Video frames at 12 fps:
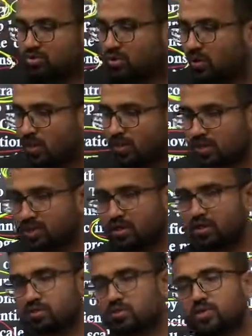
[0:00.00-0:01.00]
To all the
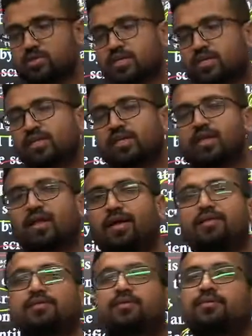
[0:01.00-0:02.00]
girls who are sitting in the
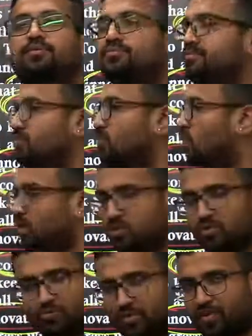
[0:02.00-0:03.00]
class, what is
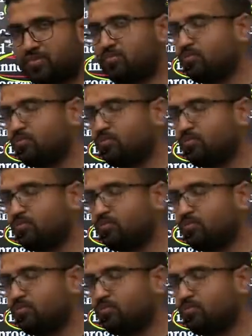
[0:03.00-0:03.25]
your favorite